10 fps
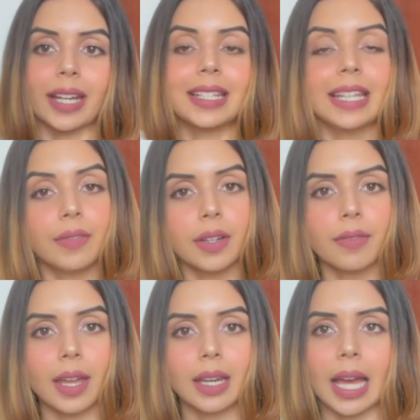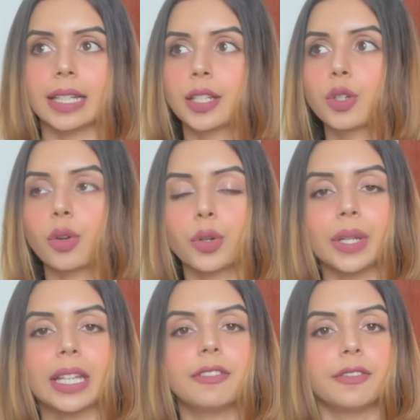Even when I did not really
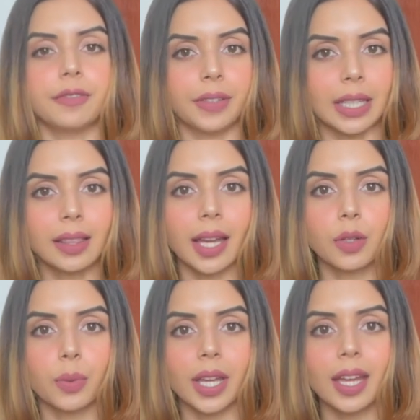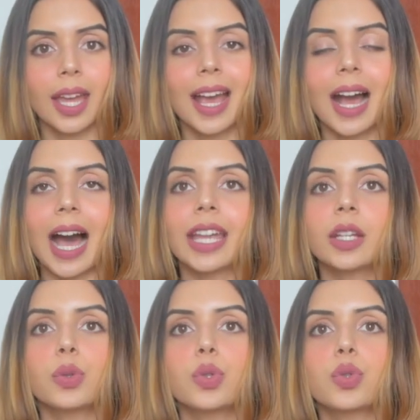feel that way, I
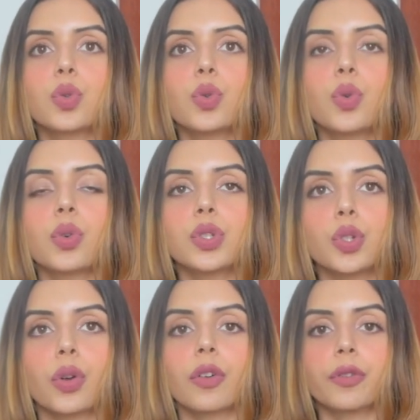used to sort of,